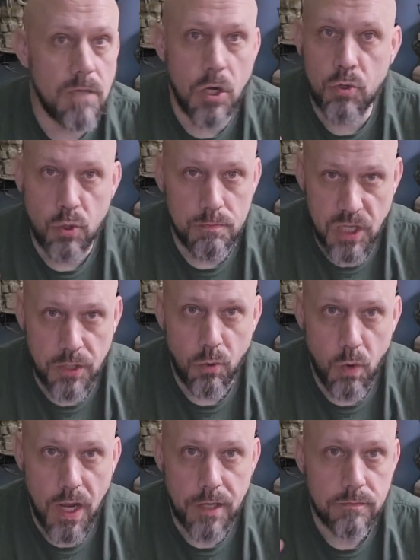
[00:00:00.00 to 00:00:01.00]
a group's
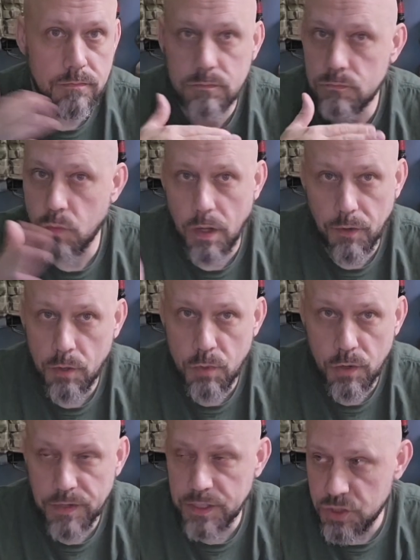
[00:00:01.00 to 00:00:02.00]
underway. While they're
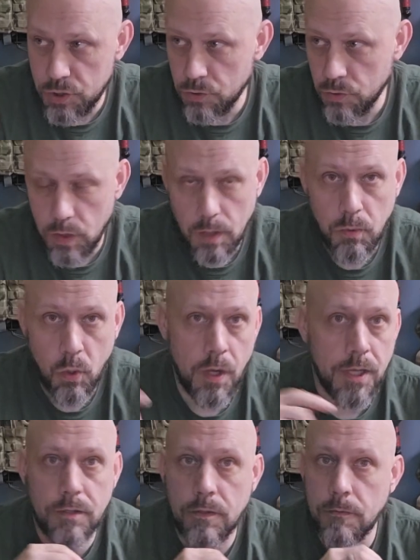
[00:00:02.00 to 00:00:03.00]
moving to a
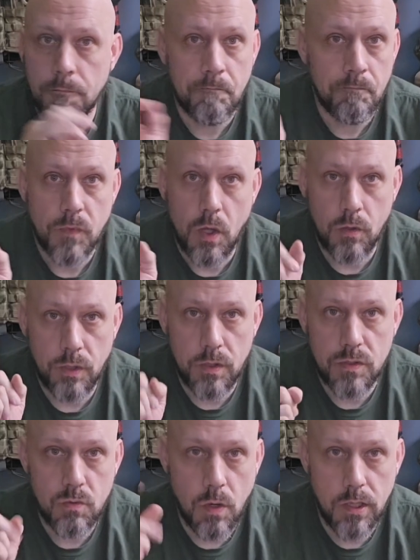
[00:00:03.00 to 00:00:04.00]
point, only
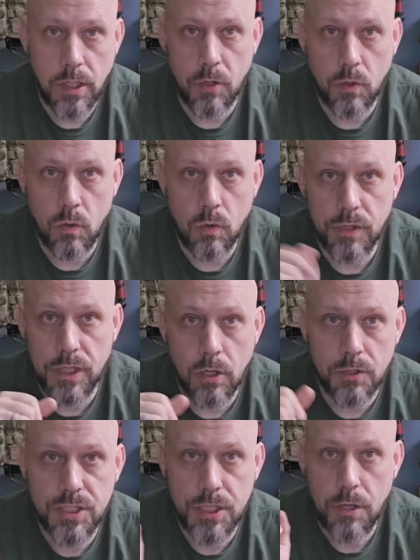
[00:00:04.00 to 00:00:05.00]
the squad leader or the
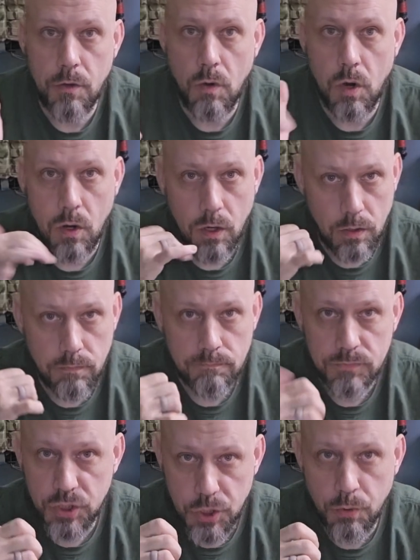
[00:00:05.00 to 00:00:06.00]
RTO are
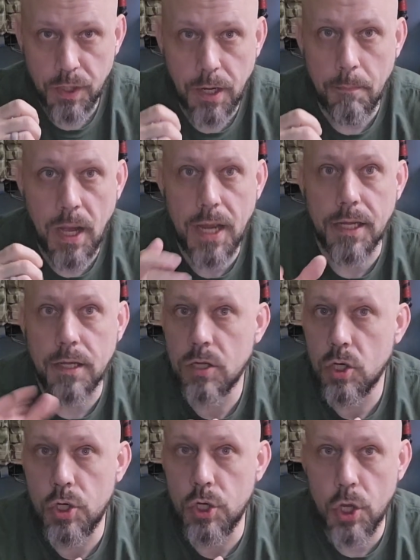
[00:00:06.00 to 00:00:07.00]
queuing a mic.
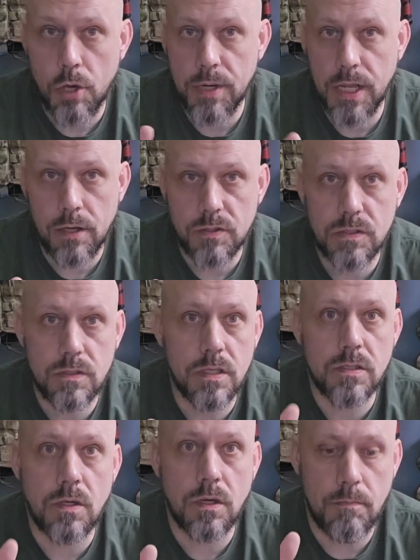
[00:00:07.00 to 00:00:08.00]
Nobody else
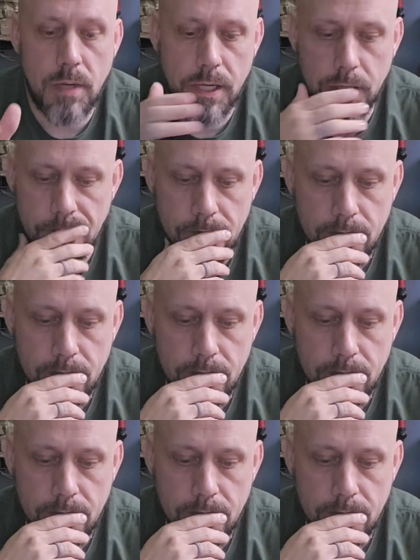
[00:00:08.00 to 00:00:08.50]
is on a mic.